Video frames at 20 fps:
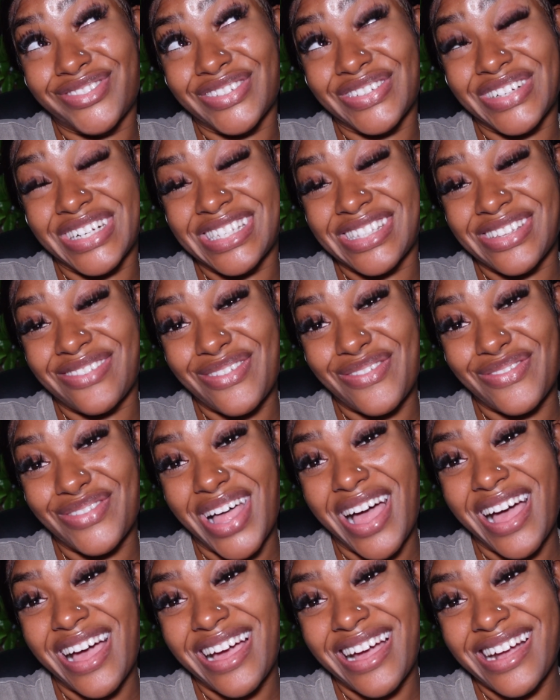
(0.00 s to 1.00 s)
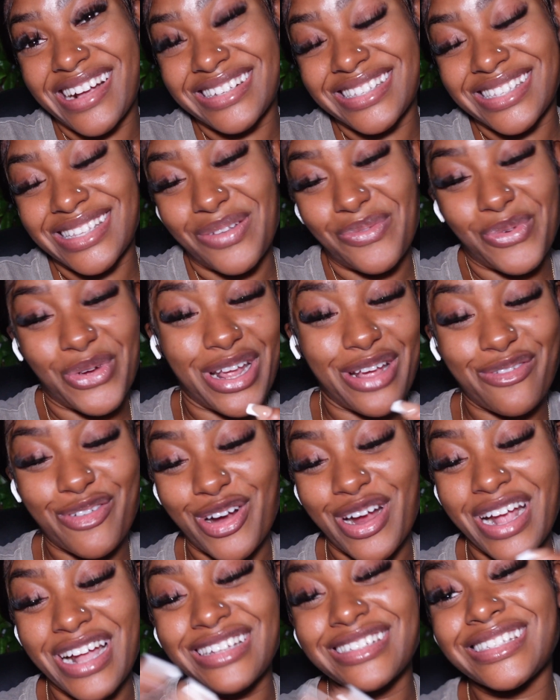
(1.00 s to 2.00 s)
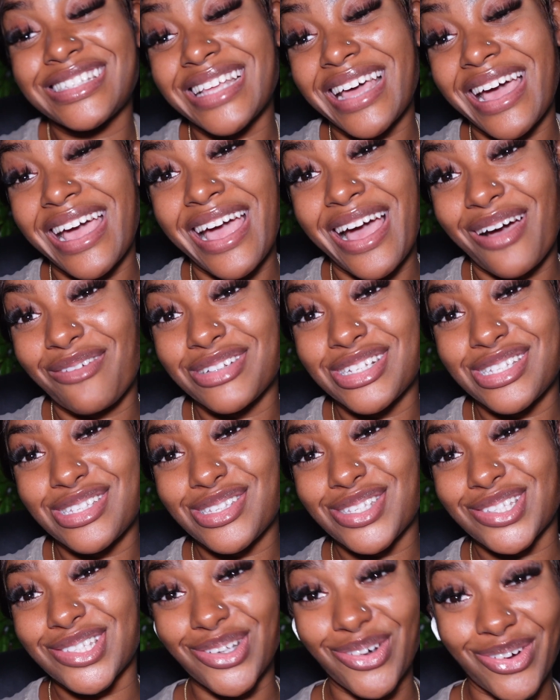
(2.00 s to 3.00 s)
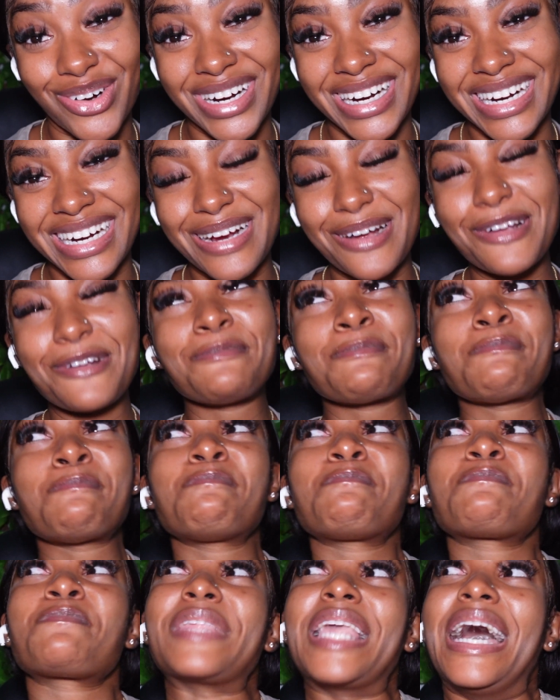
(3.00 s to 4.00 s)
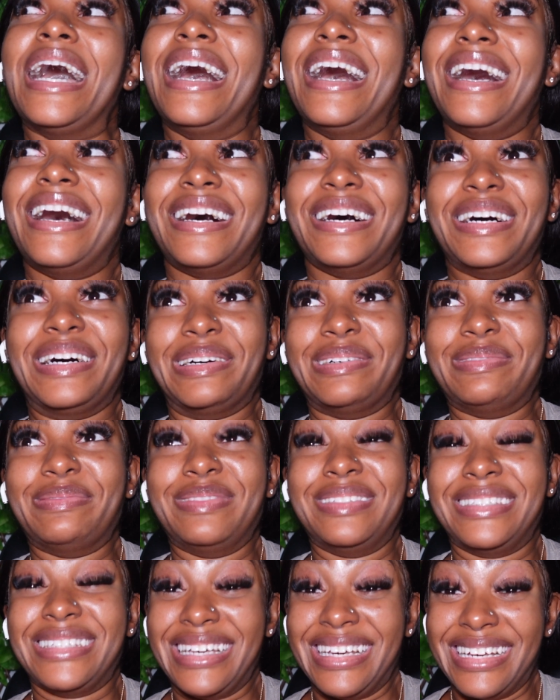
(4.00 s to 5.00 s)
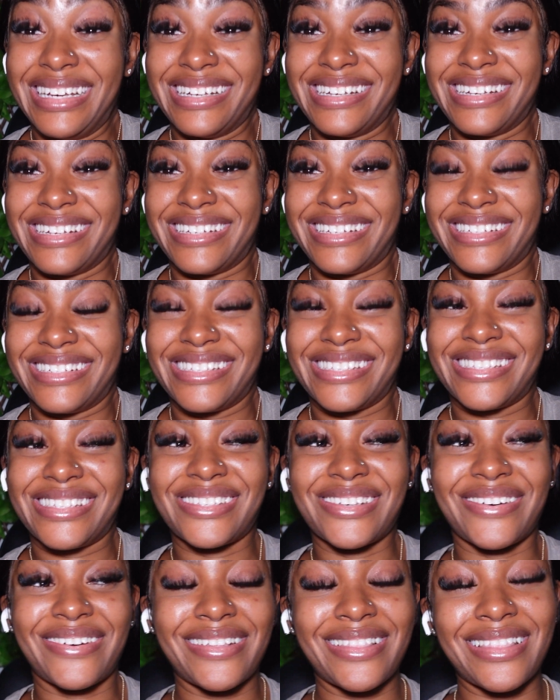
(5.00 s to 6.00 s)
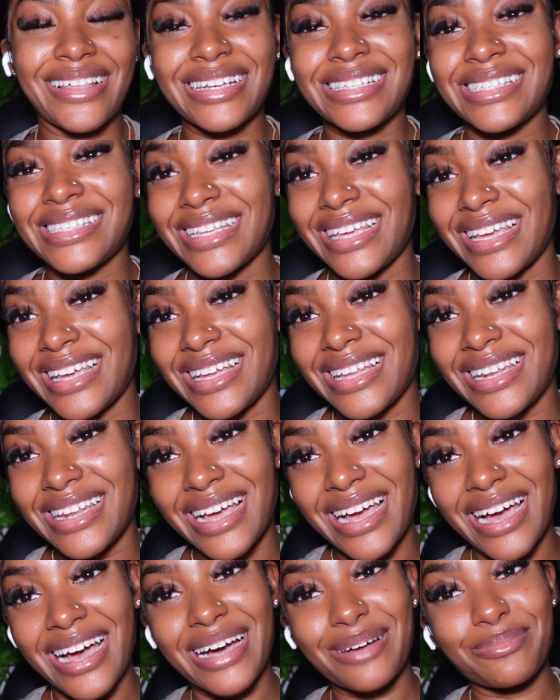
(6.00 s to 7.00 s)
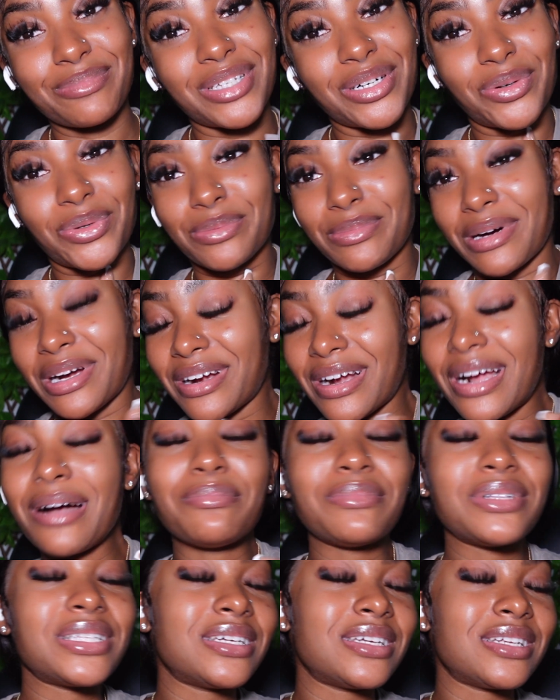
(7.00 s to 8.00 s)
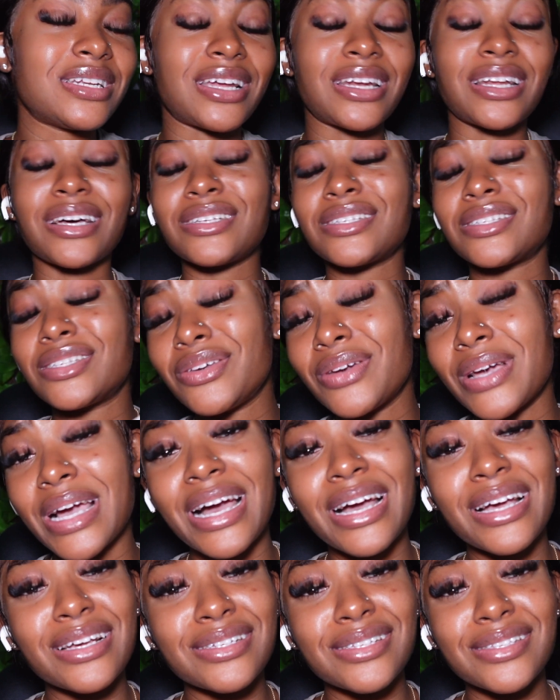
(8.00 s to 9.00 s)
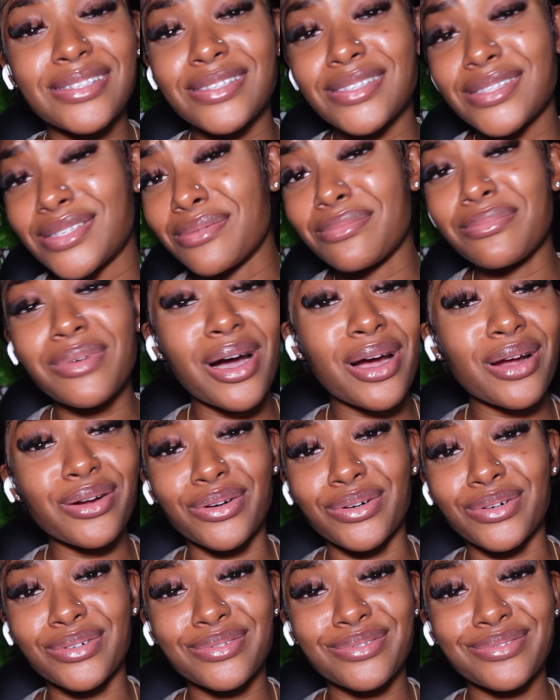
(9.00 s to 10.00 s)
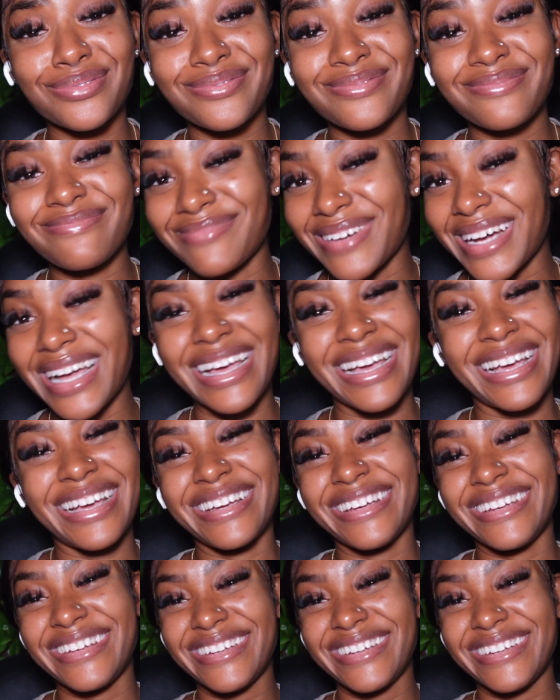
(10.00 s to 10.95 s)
the rest of the vlogs and whatever else I have in store um, yeah, so that's it. I'm done with my rambling, and I'll see you guys tomorrow. Bye.